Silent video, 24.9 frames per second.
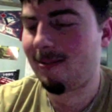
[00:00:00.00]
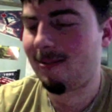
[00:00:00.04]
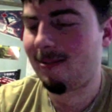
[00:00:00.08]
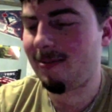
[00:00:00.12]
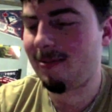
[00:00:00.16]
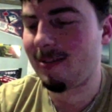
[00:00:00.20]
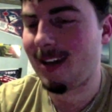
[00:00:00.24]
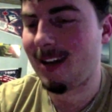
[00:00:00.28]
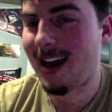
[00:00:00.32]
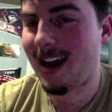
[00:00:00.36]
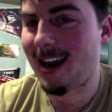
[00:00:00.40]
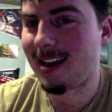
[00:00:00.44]

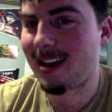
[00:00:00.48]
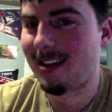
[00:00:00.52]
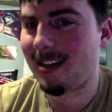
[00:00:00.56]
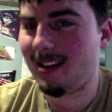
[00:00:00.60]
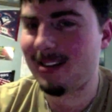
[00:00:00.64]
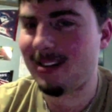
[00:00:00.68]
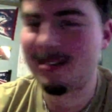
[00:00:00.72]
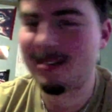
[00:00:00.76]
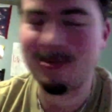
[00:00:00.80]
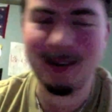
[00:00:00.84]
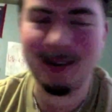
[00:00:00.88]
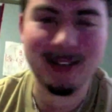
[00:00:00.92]
flag
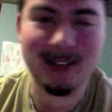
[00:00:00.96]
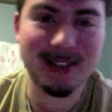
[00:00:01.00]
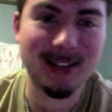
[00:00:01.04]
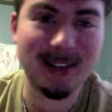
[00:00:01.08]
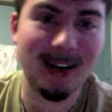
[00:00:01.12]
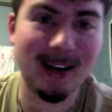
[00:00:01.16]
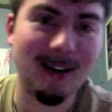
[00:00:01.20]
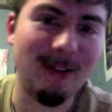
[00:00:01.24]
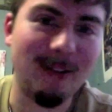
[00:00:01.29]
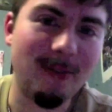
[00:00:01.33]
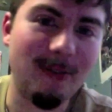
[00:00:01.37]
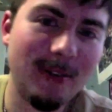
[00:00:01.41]
this
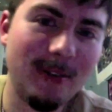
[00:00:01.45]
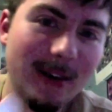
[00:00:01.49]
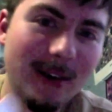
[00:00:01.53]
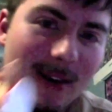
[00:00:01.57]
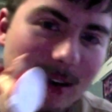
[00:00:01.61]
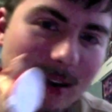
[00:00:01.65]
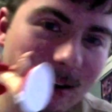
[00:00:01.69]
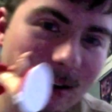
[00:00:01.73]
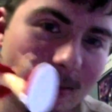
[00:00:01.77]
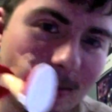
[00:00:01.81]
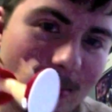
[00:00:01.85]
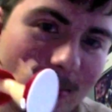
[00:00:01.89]
myself,
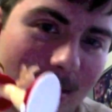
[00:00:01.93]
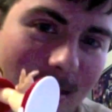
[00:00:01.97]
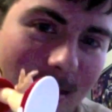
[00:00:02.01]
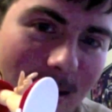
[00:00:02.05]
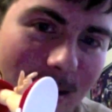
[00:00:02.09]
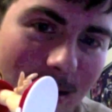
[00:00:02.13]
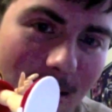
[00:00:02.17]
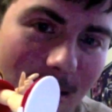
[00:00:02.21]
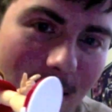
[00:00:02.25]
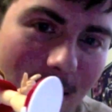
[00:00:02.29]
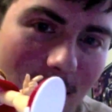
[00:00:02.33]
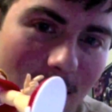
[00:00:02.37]
but
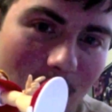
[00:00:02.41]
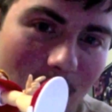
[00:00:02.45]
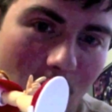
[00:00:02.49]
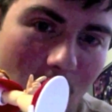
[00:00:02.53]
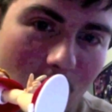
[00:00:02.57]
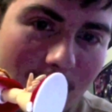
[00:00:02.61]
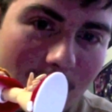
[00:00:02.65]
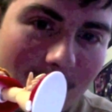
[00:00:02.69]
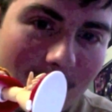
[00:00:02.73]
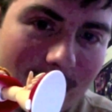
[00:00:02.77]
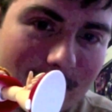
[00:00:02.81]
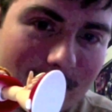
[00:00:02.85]
there are
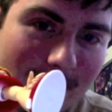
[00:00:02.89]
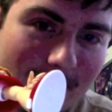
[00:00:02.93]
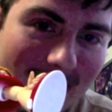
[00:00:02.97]
robot